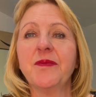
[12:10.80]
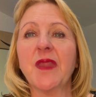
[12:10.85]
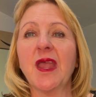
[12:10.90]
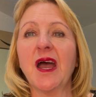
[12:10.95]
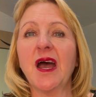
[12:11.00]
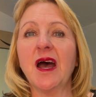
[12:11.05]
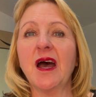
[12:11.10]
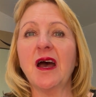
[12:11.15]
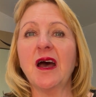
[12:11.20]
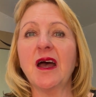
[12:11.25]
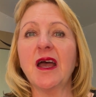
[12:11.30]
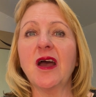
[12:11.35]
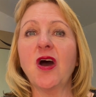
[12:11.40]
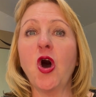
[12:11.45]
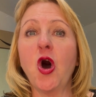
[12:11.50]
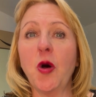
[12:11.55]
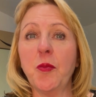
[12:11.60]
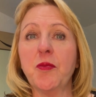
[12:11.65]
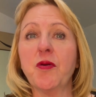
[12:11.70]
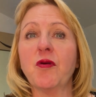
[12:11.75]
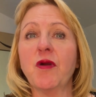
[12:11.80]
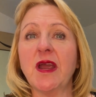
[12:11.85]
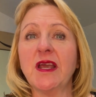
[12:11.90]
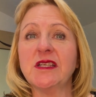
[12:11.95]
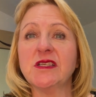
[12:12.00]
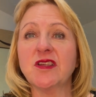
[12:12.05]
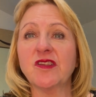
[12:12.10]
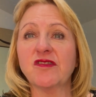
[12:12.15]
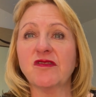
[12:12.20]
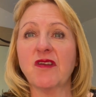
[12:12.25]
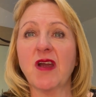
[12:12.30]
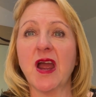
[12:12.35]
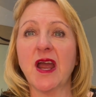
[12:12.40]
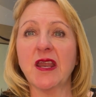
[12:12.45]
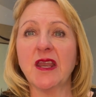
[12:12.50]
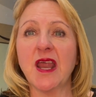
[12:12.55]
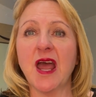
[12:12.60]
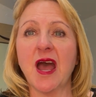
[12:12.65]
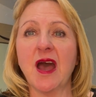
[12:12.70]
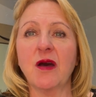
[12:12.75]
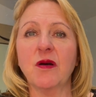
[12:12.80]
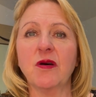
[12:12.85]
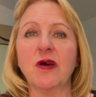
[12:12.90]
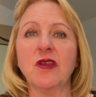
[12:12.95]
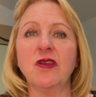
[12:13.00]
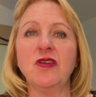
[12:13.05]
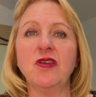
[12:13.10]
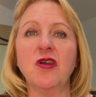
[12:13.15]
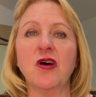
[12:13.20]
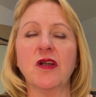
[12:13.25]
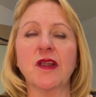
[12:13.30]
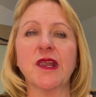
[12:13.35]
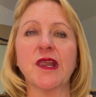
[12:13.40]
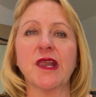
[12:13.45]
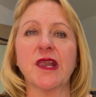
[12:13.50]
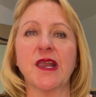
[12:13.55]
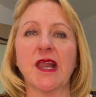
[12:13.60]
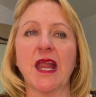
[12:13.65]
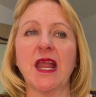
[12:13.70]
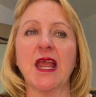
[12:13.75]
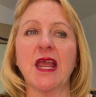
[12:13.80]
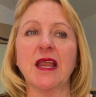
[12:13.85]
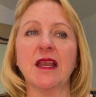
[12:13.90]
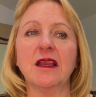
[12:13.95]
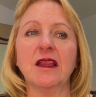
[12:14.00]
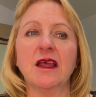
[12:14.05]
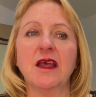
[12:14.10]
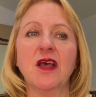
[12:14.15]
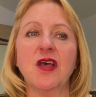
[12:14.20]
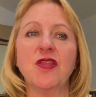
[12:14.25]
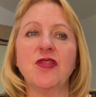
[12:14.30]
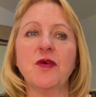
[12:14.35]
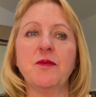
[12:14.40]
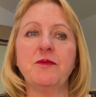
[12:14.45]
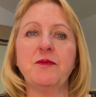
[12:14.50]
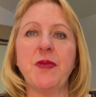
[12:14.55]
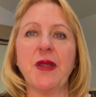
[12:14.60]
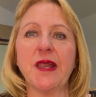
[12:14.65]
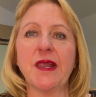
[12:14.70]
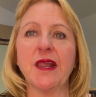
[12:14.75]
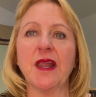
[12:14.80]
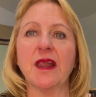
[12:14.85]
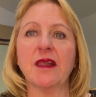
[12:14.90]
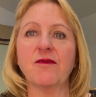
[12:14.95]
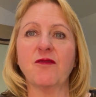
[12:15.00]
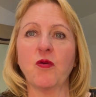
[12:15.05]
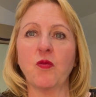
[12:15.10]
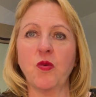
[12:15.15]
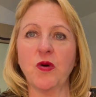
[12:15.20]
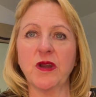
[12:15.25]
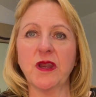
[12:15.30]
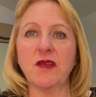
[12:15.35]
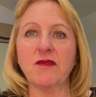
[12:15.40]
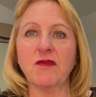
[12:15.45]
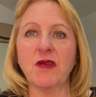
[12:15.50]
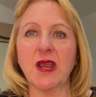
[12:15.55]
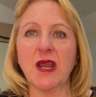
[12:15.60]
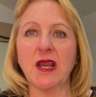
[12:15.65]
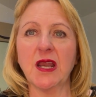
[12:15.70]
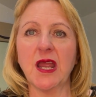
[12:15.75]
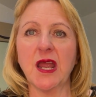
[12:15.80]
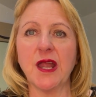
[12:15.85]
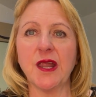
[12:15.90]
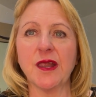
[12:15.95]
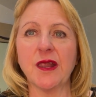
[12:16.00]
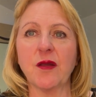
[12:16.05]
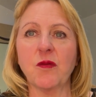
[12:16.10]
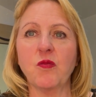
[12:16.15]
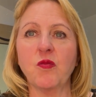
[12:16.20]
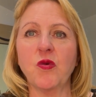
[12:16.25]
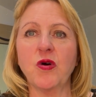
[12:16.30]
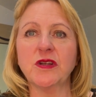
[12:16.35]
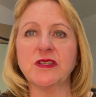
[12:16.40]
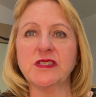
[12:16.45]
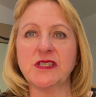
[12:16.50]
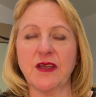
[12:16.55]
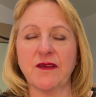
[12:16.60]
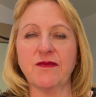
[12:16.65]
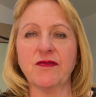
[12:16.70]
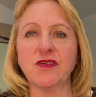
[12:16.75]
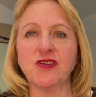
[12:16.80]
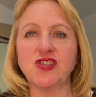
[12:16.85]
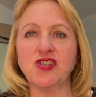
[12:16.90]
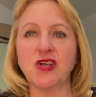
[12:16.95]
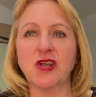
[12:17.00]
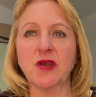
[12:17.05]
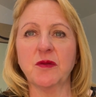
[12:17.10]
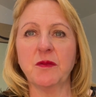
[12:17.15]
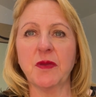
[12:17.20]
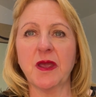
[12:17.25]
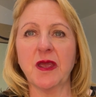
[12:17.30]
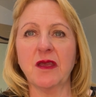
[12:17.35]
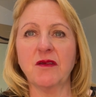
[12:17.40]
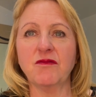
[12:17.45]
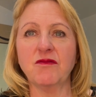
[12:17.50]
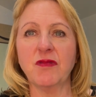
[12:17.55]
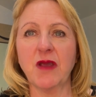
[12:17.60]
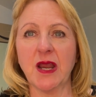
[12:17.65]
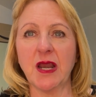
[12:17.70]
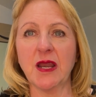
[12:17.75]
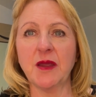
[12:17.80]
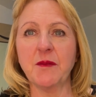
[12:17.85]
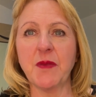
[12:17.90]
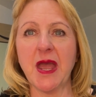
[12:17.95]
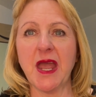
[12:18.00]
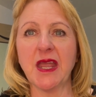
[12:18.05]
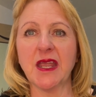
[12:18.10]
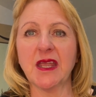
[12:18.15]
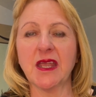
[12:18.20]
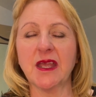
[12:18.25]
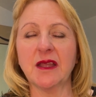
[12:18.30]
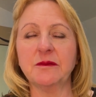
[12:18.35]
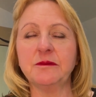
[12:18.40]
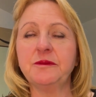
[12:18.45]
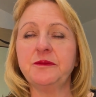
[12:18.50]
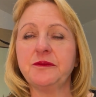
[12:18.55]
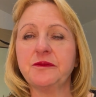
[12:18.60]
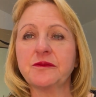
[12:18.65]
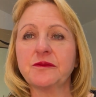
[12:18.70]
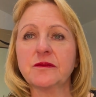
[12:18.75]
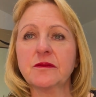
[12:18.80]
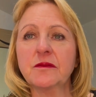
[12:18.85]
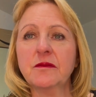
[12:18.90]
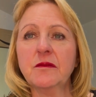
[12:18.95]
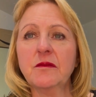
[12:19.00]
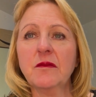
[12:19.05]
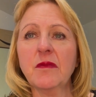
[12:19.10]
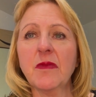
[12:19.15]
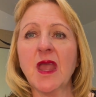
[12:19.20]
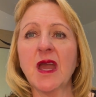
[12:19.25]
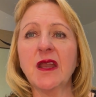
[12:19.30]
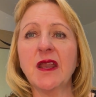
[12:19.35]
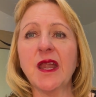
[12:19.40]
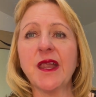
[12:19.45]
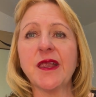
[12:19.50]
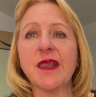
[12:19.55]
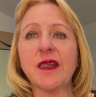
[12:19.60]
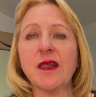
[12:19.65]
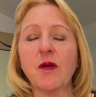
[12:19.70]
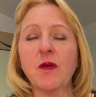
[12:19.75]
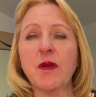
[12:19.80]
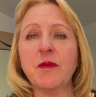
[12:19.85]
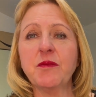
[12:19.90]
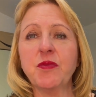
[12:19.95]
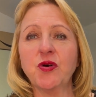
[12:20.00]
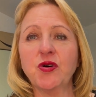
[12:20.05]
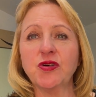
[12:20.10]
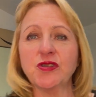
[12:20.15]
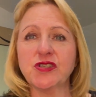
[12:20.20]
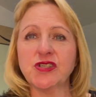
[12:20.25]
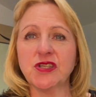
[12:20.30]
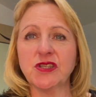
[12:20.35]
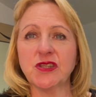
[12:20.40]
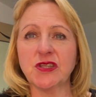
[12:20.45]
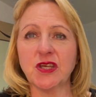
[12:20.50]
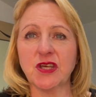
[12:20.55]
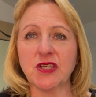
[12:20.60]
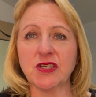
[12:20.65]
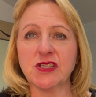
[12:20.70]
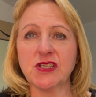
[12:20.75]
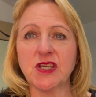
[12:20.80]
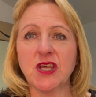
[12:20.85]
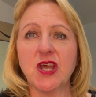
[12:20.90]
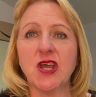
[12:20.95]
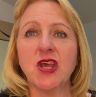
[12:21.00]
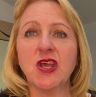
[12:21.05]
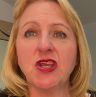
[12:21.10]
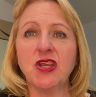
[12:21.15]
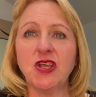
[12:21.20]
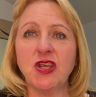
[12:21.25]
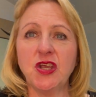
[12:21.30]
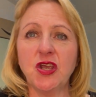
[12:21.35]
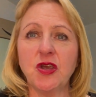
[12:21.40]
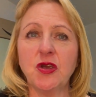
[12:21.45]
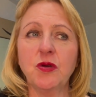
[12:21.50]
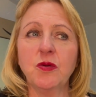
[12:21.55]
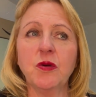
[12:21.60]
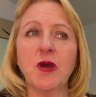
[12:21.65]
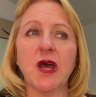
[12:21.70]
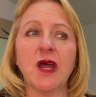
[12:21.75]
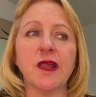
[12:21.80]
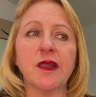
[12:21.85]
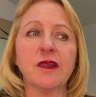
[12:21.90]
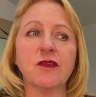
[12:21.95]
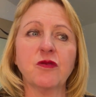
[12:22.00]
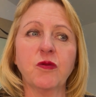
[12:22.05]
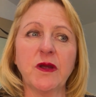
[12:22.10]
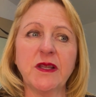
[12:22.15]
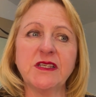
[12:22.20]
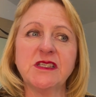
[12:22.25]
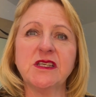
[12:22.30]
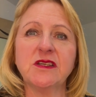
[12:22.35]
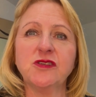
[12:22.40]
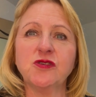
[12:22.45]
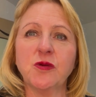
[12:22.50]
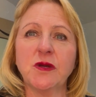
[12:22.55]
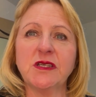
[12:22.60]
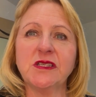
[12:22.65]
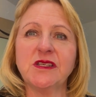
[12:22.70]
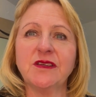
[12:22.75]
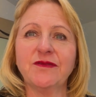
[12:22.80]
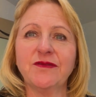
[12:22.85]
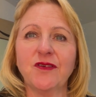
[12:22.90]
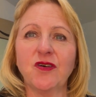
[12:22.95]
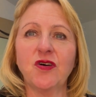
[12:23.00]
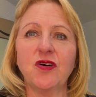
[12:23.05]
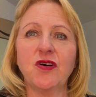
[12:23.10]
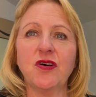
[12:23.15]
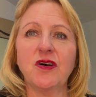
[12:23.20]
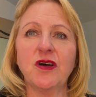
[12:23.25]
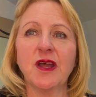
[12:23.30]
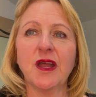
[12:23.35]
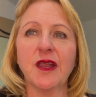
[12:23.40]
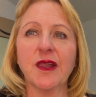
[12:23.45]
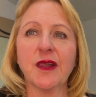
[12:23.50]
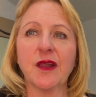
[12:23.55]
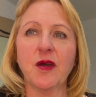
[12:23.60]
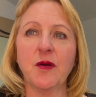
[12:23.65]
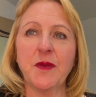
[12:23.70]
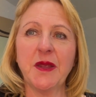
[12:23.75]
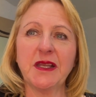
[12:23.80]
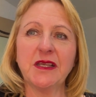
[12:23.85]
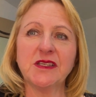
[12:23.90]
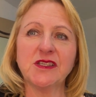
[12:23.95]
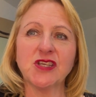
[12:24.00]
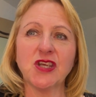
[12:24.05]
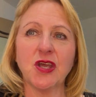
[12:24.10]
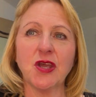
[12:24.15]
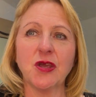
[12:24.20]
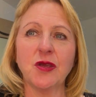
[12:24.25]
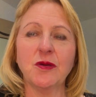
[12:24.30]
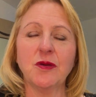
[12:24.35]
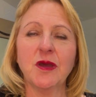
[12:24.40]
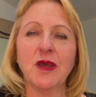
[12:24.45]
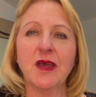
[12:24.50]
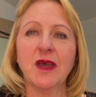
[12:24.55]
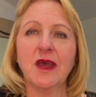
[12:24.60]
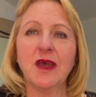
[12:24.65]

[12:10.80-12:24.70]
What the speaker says: are operators right now and not seeing the business for what it really is and what difference you can be really making. And it's so important that you, as 2024, it's coming to